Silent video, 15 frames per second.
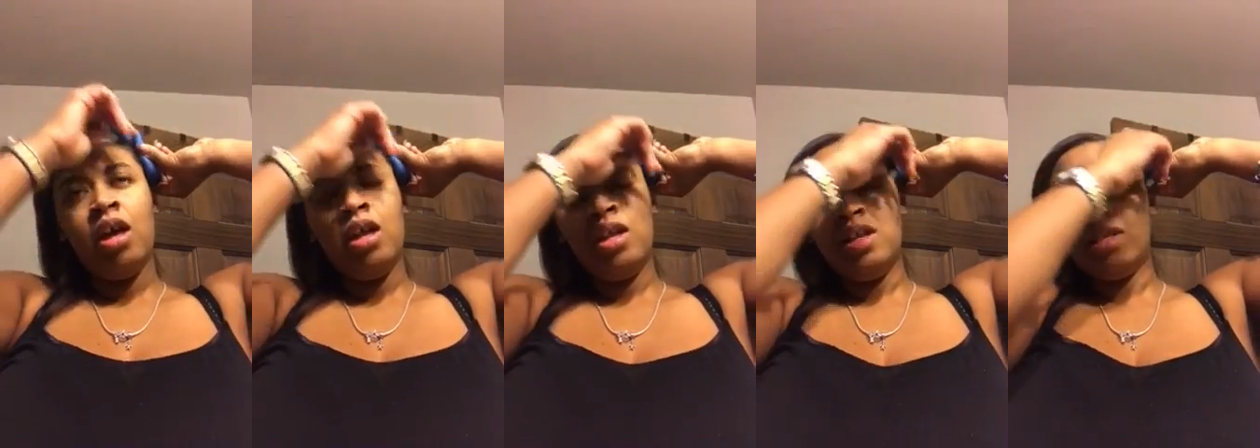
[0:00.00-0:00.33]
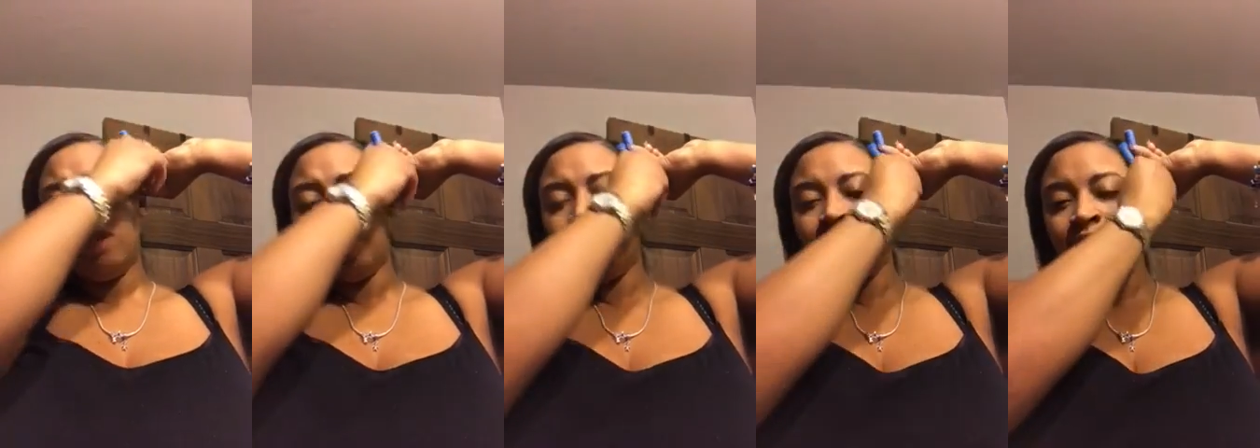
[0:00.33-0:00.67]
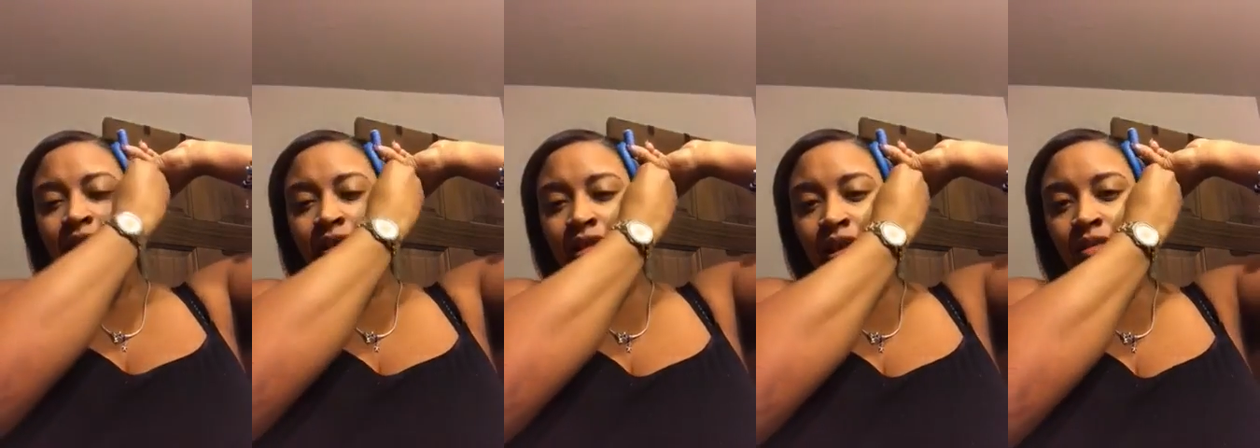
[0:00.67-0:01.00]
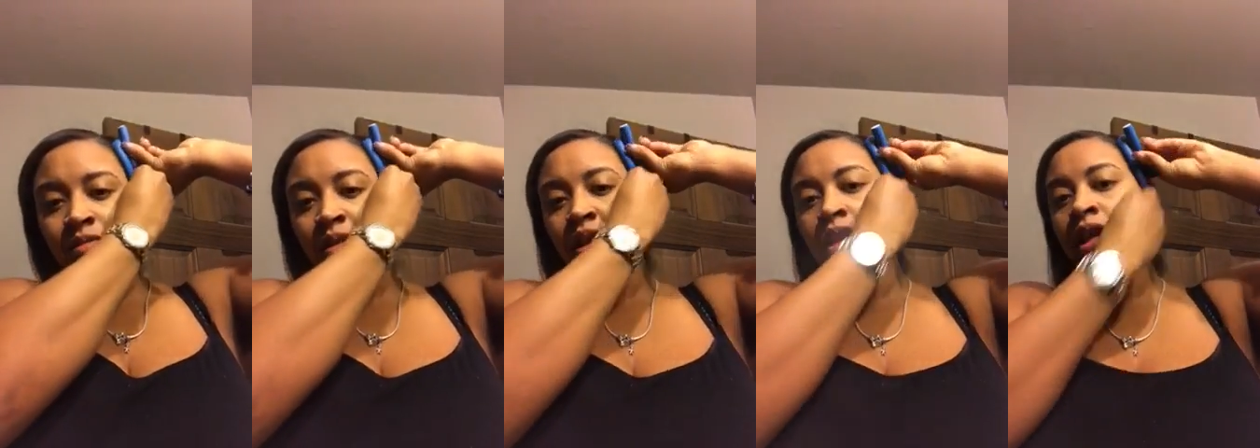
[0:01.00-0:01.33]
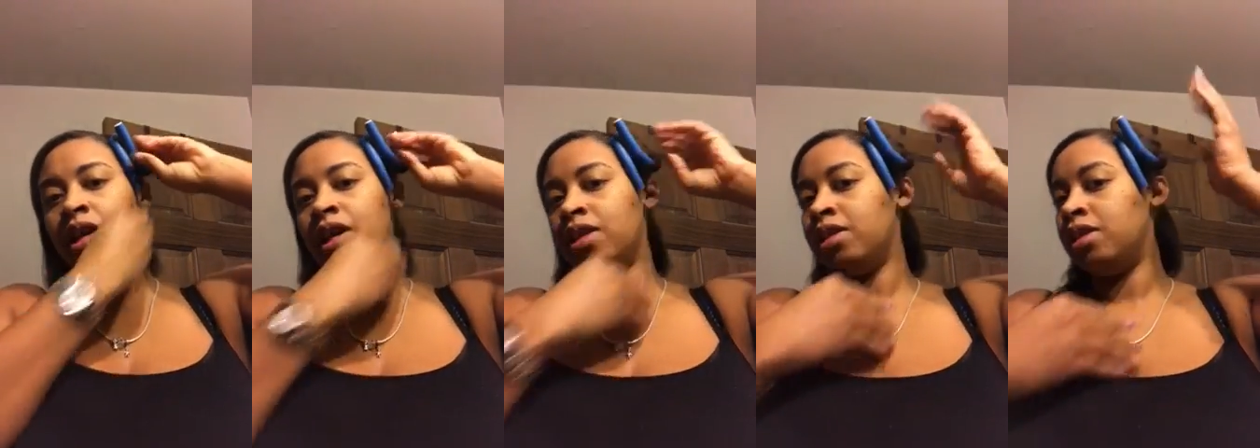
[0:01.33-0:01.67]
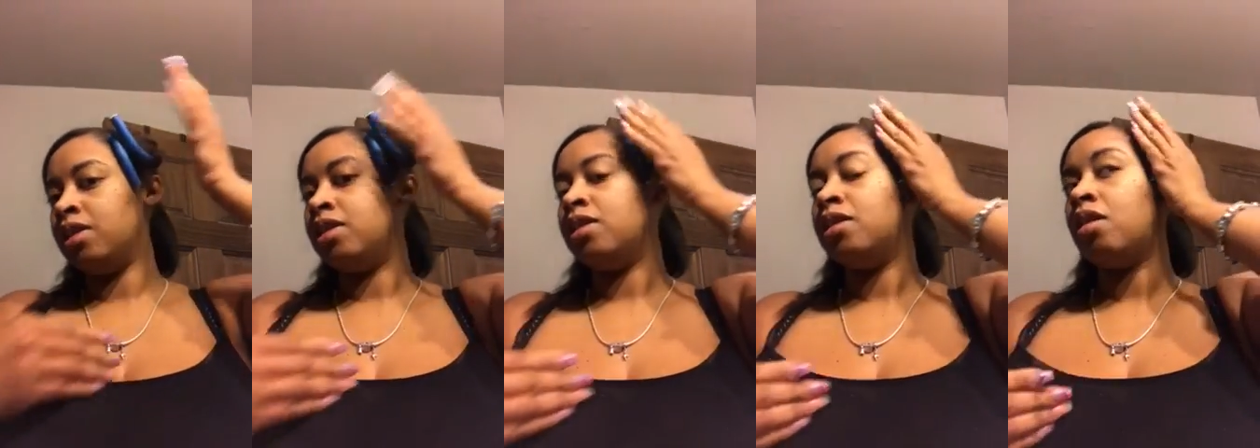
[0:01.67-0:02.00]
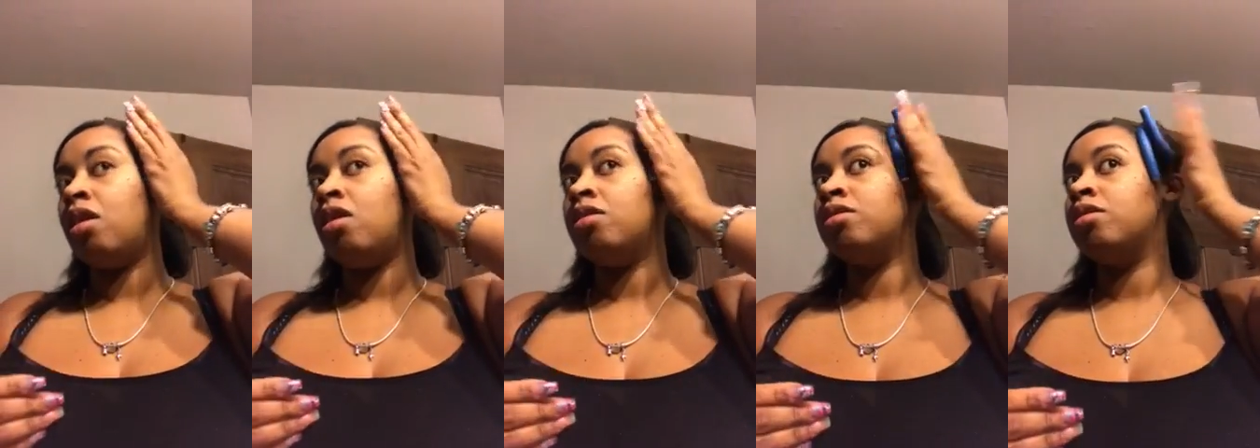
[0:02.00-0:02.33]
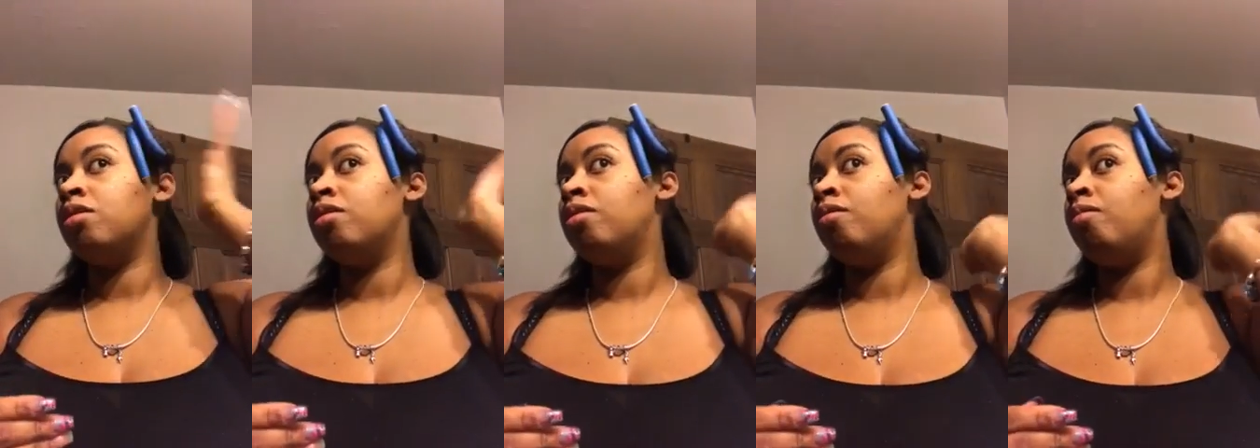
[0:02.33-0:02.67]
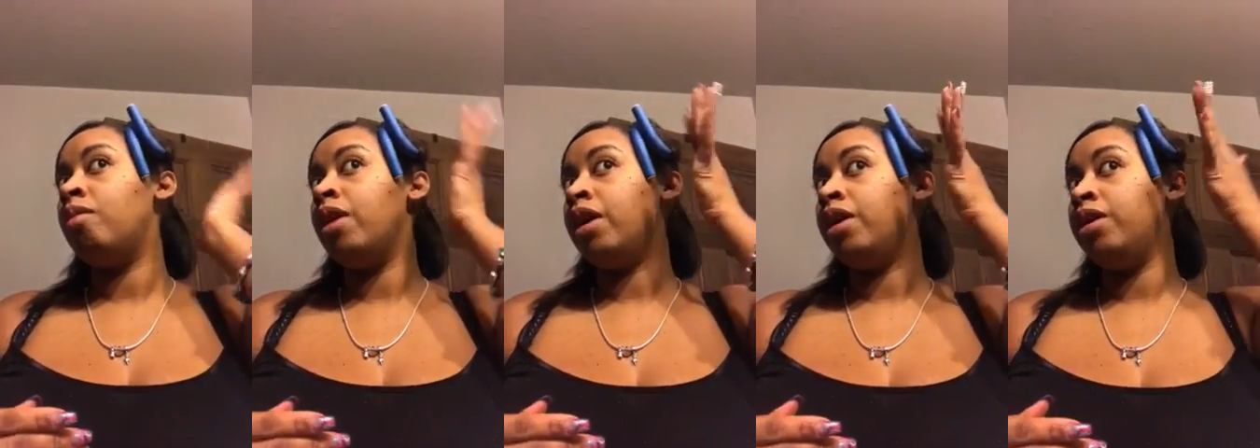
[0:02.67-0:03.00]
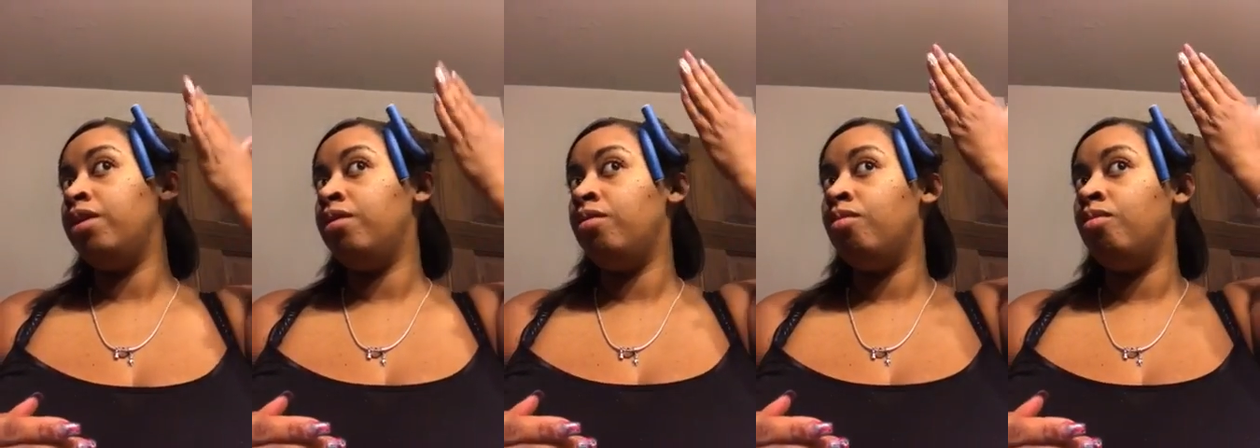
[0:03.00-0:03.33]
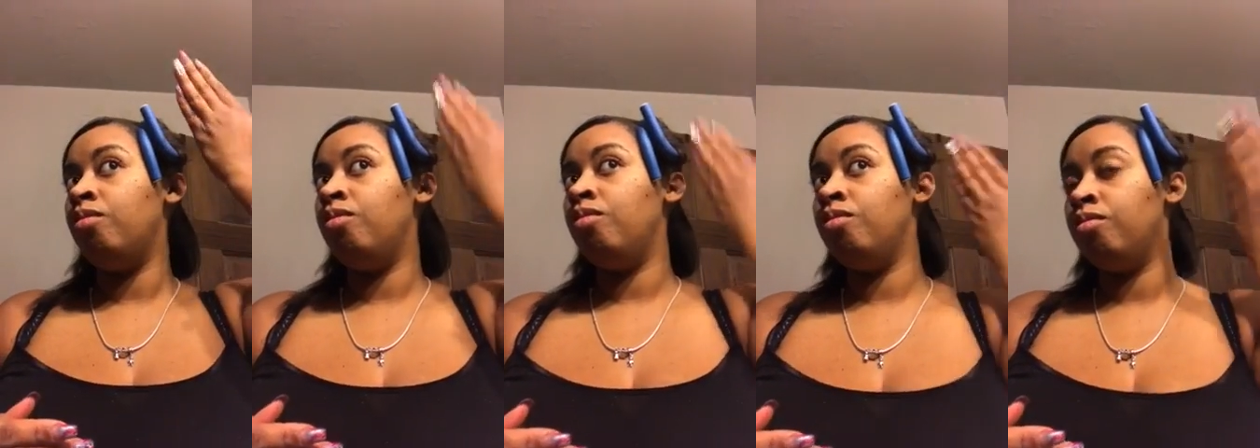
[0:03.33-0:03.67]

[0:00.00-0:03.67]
And then something else I realized is also the way you